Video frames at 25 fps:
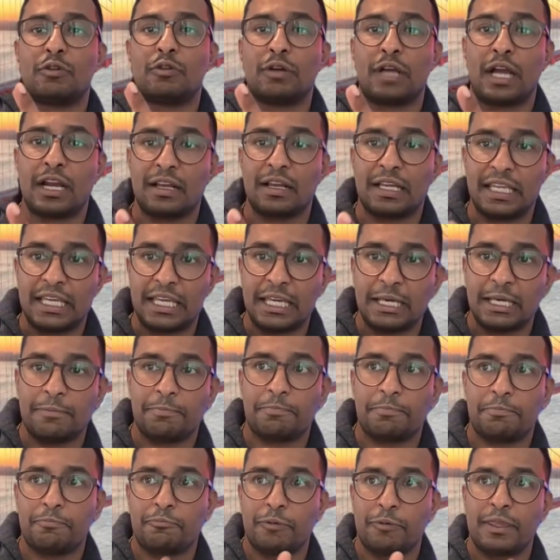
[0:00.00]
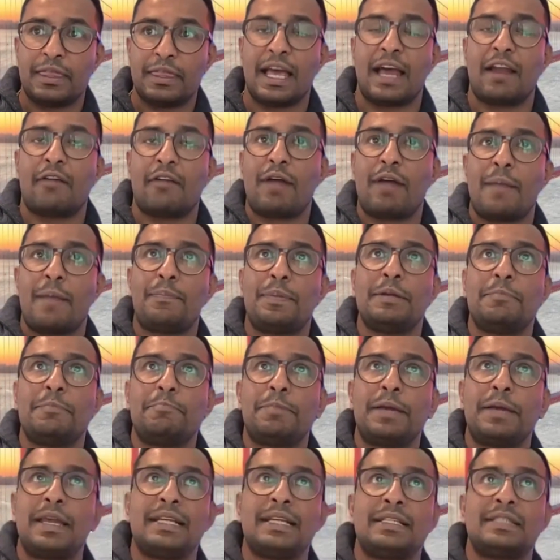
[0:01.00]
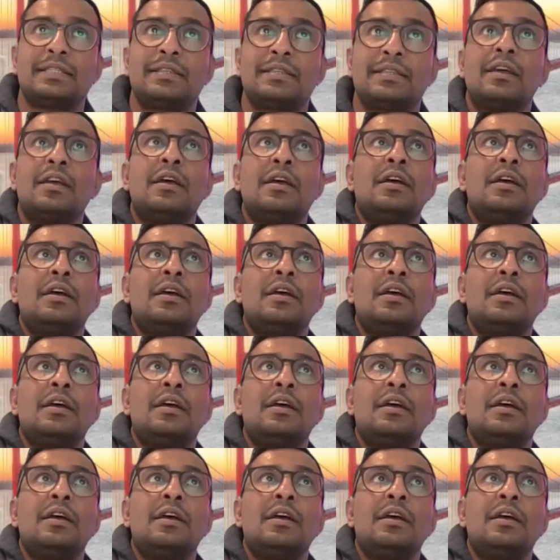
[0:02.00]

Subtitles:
kind of keep with that rapid pace